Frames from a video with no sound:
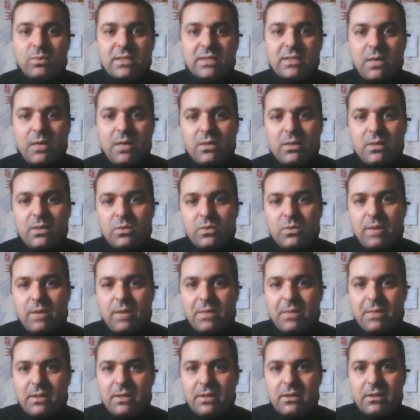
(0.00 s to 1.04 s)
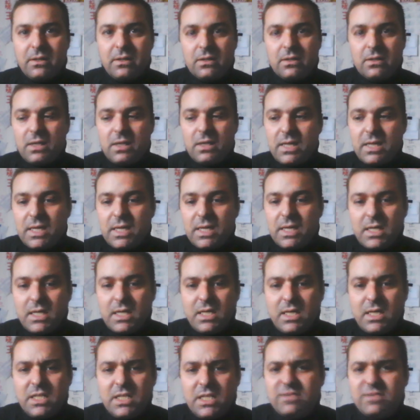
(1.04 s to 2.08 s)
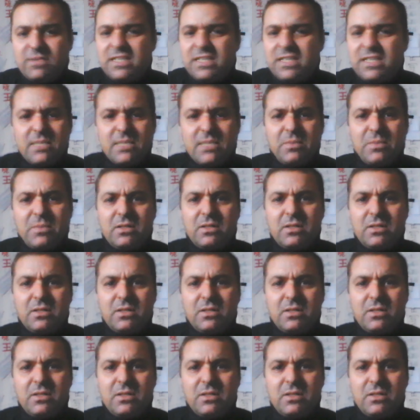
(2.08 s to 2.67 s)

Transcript: I want to happen. It's very simple.